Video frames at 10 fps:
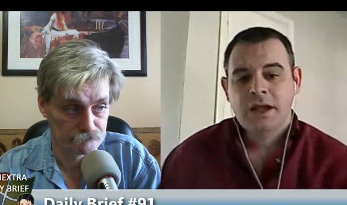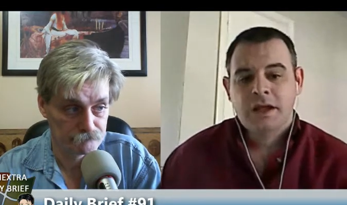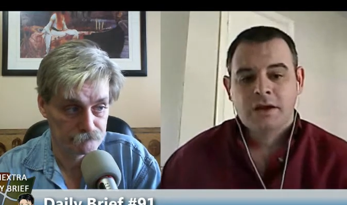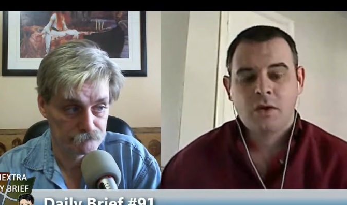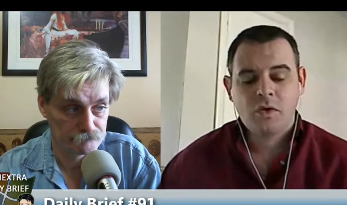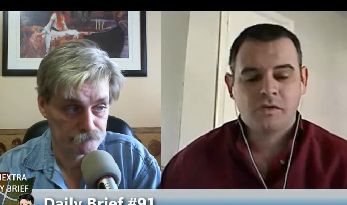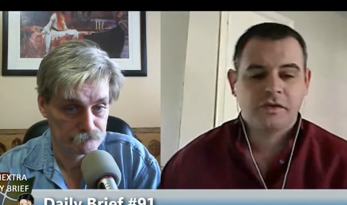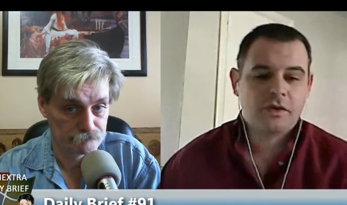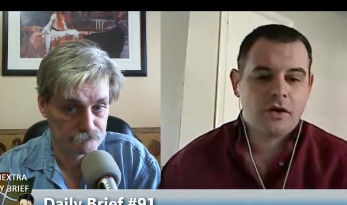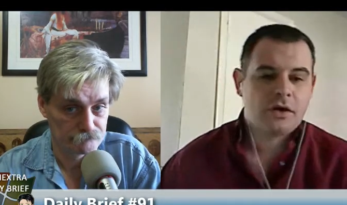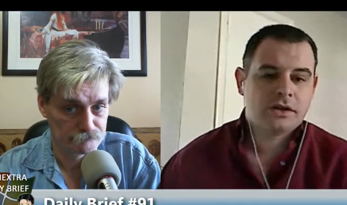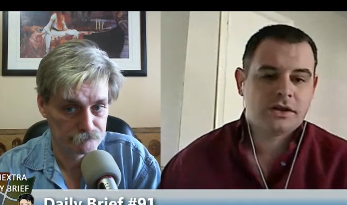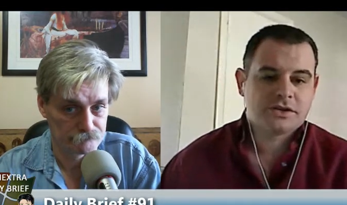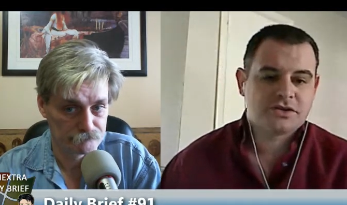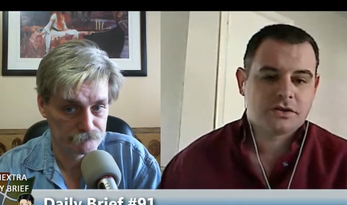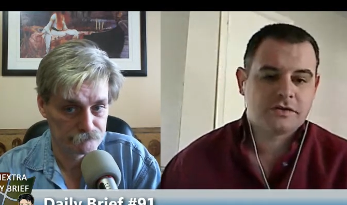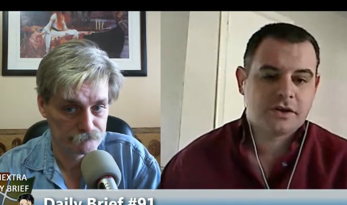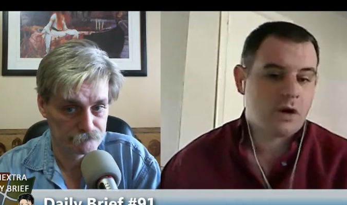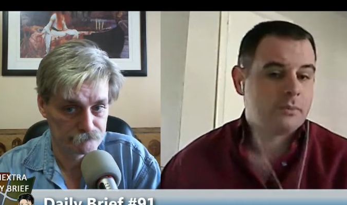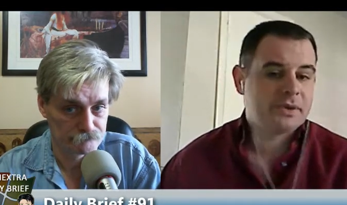Speaker 1: Overall, on a sort of a
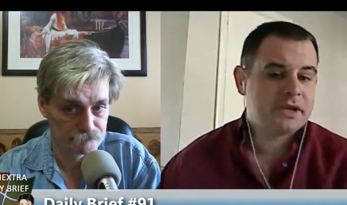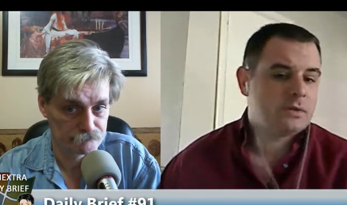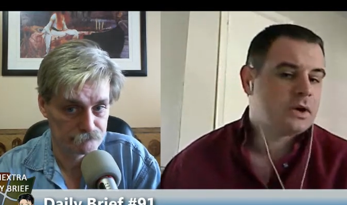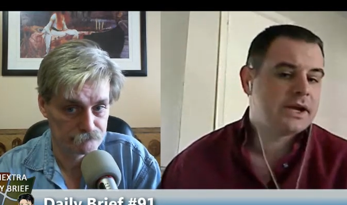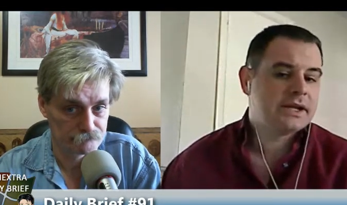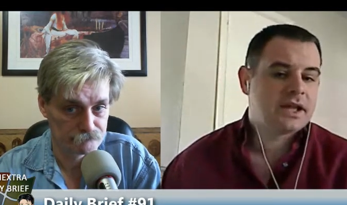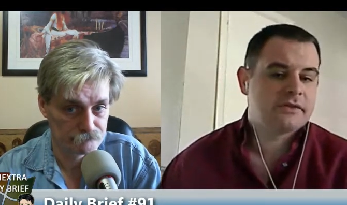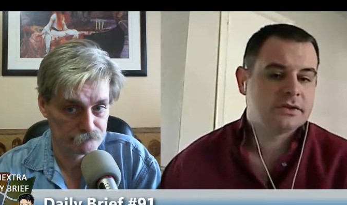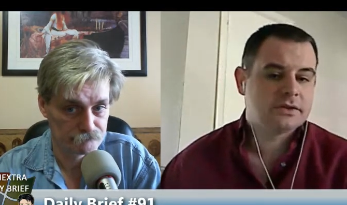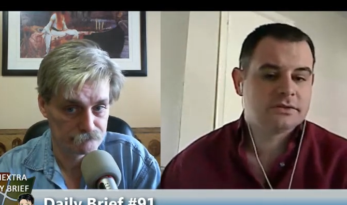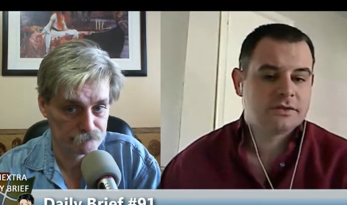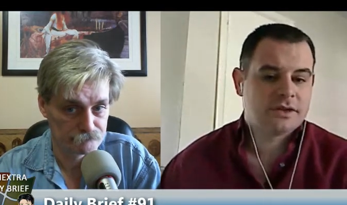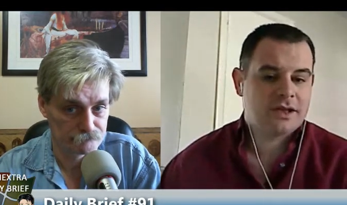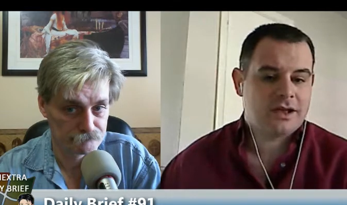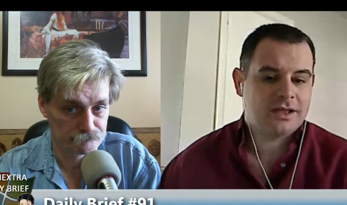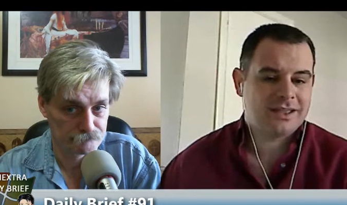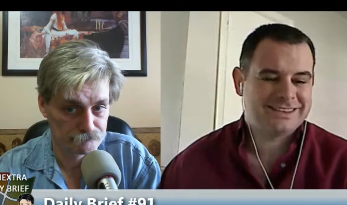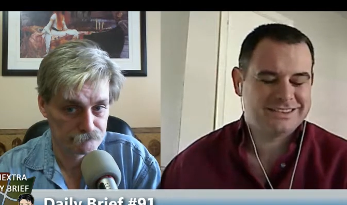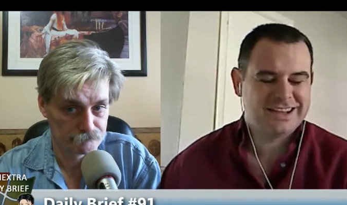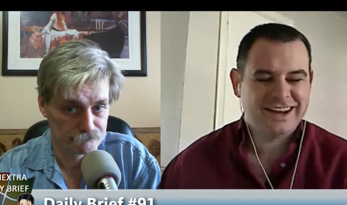company-wide level,
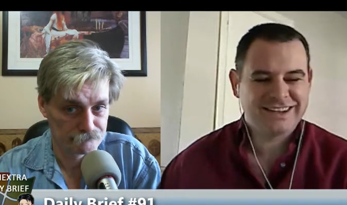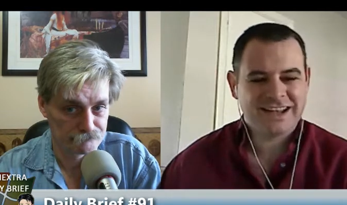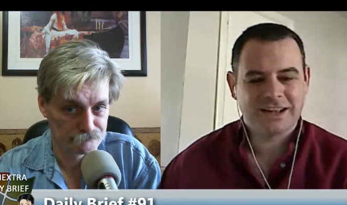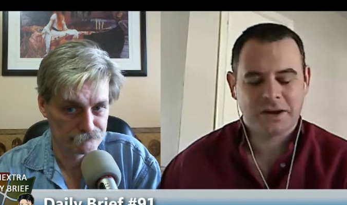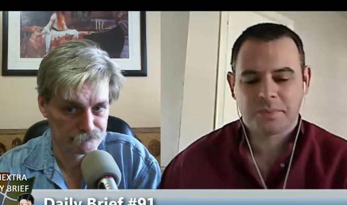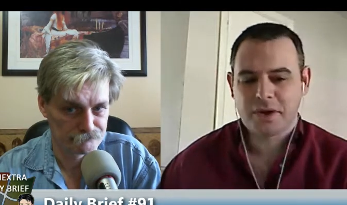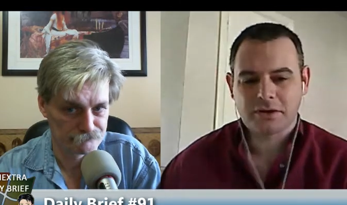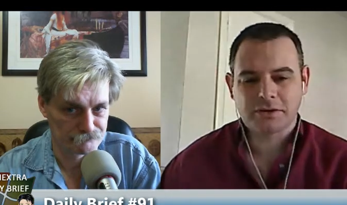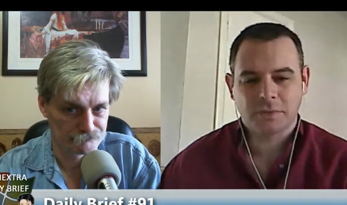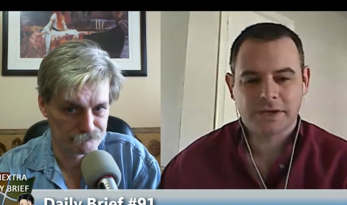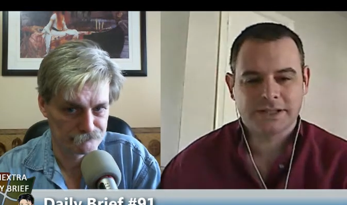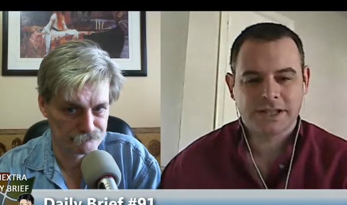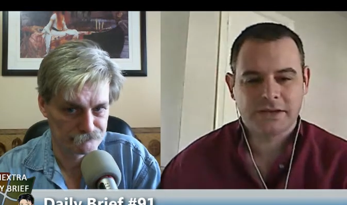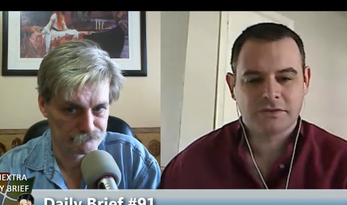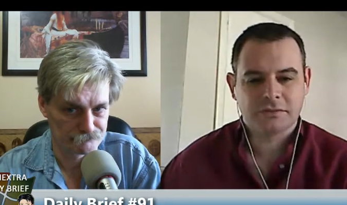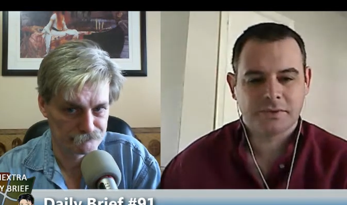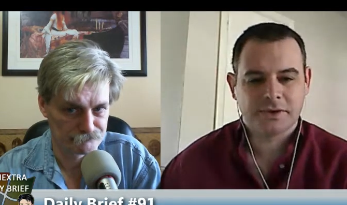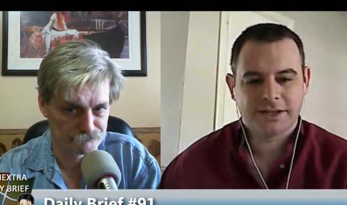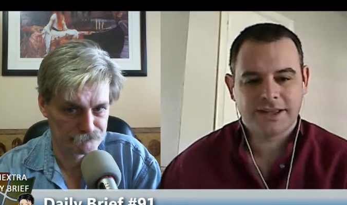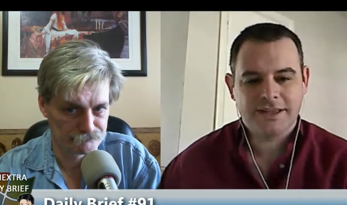not exactly on a product-wide level, but
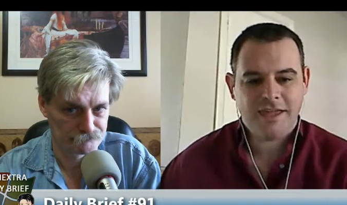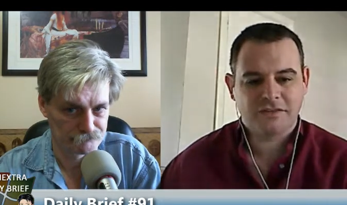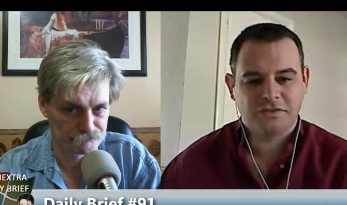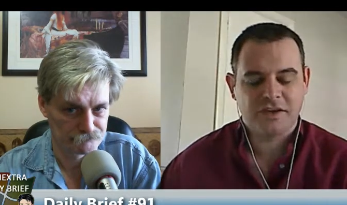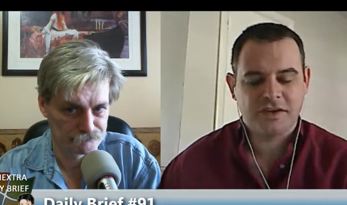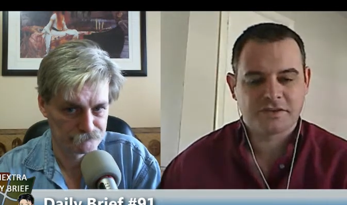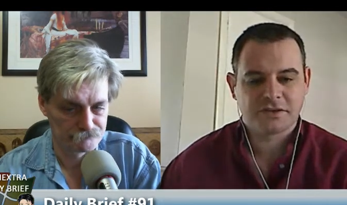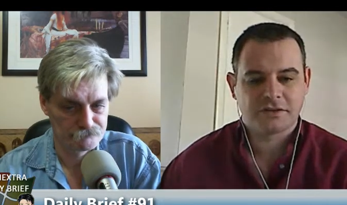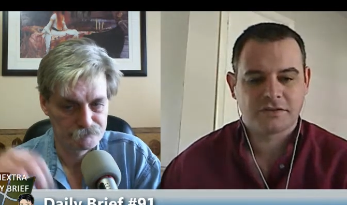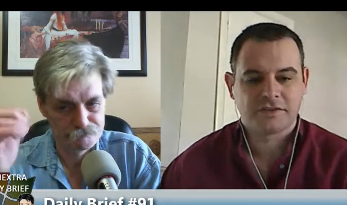it's fear sort of...